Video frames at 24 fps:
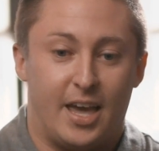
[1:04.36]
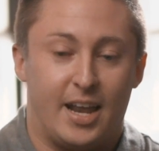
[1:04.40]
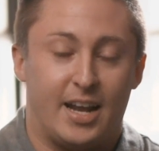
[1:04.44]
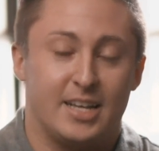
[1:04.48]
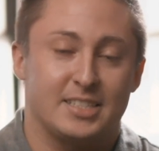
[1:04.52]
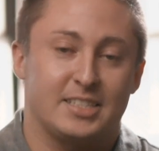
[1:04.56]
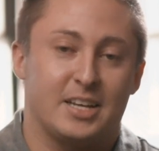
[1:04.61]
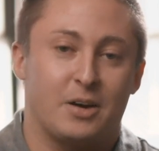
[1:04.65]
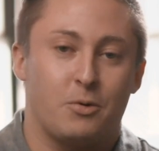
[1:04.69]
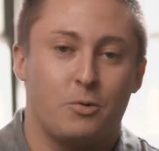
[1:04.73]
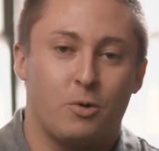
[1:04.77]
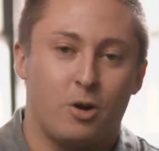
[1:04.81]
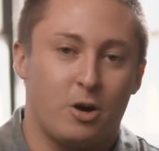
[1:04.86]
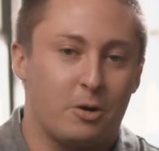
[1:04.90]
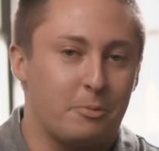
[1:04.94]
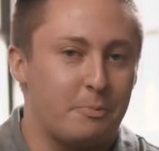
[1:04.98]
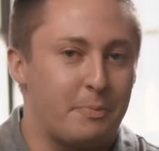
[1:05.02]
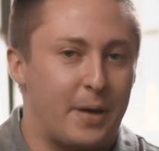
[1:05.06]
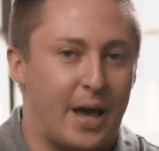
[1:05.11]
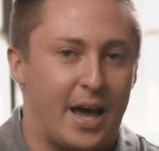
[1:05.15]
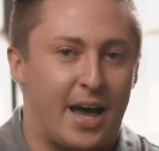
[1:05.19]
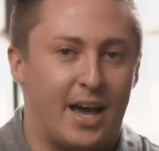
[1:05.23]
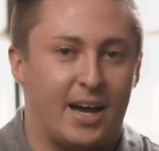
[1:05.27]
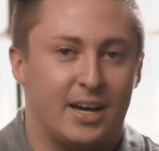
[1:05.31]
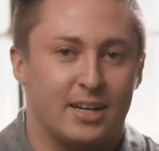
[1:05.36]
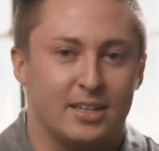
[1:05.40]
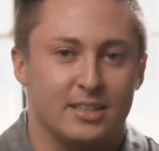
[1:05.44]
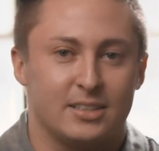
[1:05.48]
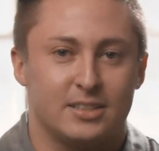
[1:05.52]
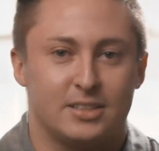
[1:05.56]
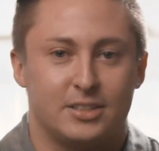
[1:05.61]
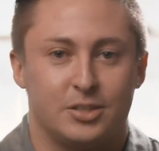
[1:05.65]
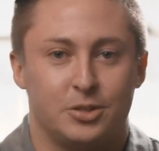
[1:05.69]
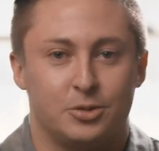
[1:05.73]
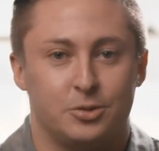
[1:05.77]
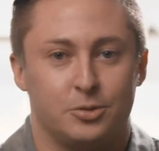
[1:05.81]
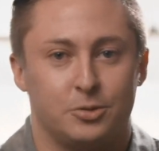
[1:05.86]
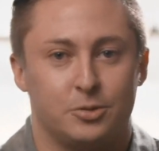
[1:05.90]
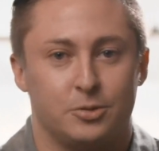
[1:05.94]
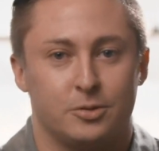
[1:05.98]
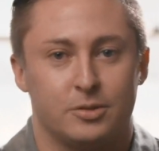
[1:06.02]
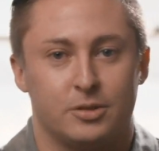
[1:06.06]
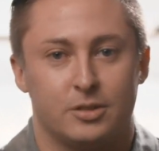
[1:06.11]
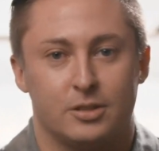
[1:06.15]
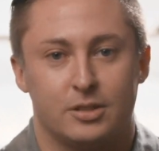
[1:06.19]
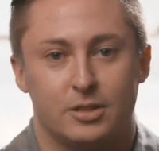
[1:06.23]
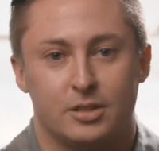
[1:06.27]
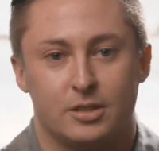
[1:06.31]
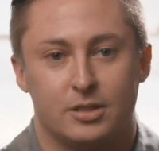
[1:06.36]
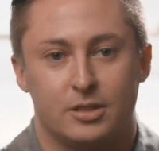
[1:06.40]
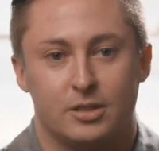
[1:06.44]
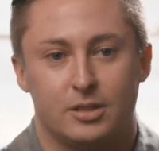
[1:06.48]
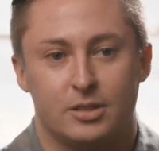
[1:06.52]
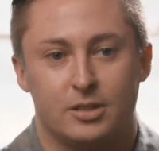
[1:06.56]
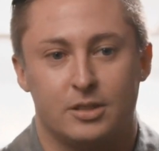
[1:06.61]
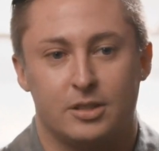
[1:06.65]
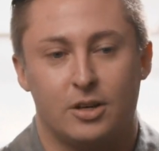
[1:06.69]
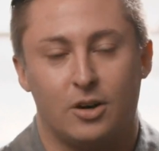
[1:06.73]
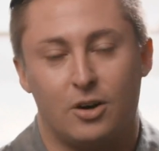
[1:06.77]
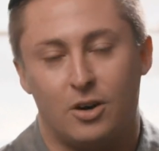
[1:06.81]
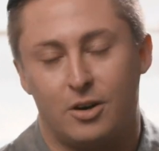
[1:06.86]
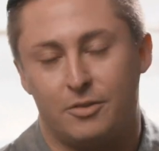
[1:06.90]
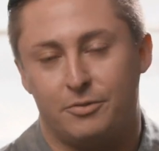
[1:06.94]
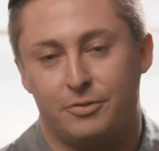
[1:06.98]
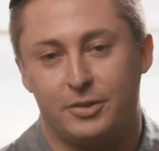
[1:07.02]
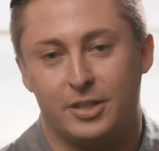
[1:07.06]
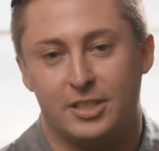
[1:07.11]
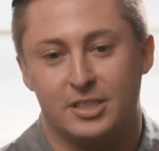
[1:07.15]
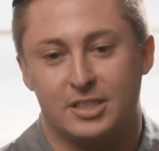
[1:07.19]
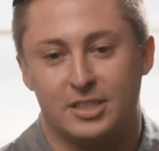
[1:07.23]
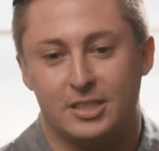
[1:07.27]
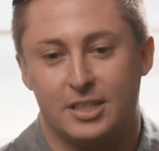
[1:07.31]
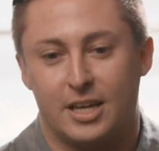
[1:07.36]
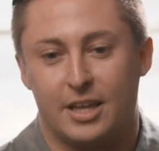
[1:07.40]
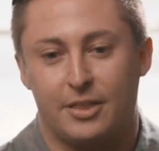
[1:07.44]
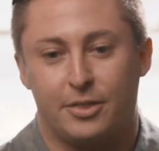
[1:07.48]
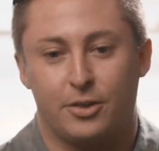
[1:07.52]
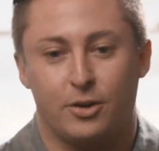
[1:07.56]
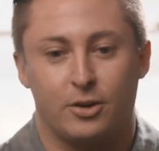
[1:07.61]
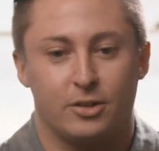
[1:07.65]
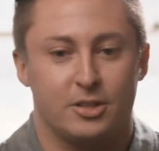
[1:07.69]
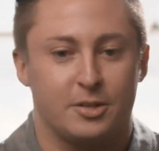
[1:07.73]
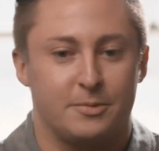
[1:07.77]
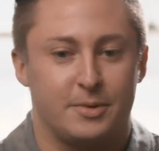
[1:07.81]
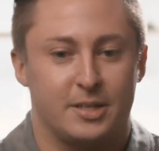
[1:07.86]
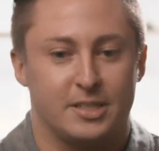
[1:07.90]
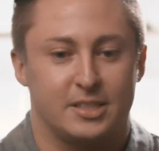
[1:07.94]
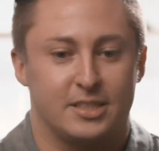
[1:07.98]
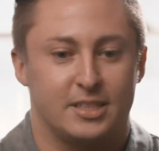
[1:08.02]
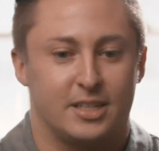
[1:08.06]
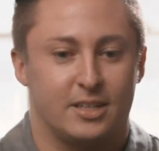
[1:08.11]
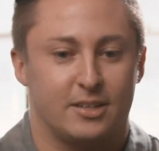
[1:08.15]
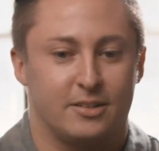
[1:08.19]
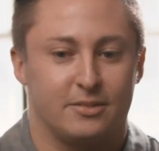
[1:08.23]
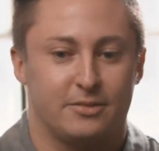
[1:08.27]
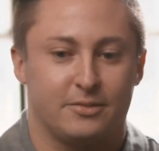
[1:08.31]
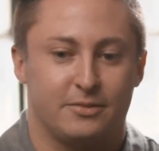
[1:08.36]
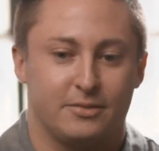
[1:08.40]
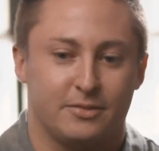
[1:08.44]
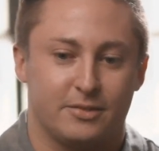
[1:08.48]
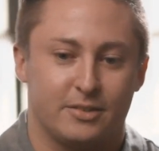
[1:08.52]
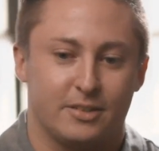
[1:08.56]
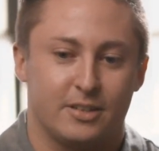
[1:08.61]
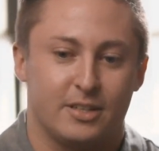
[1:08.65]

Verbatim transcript: And as I walked back to the office, I thought to myself,